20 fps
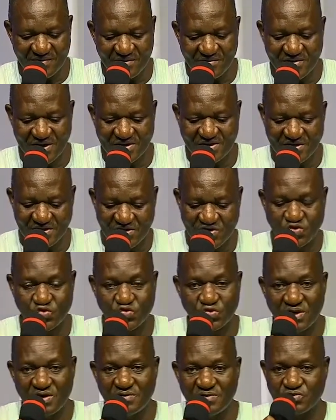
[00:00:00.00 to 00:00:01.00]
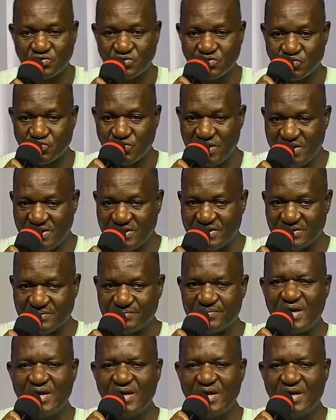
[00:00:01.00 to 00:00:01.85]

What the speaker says: verses 12 to 20.